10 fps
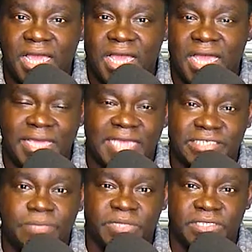I
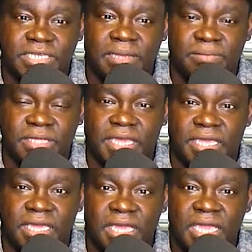asked him the same
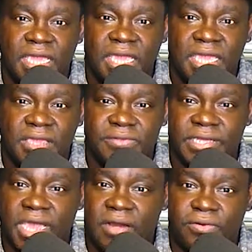thing. He was
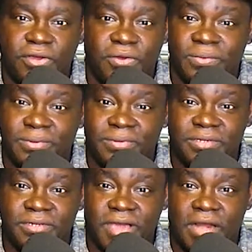like, I don't know.
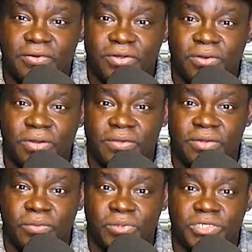I don't
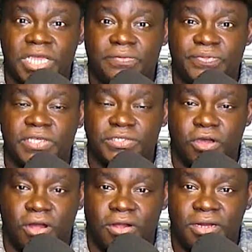know. We'll see how things
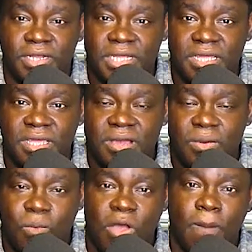are.
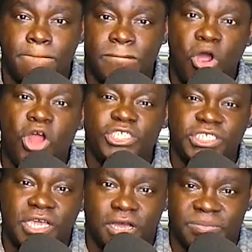Well,
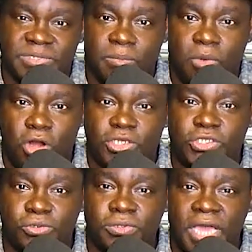March comes,
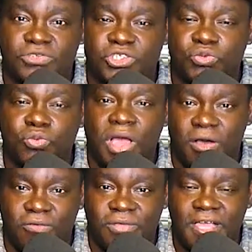March
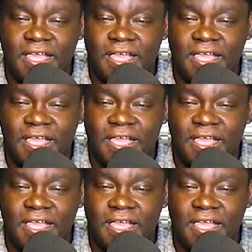2012.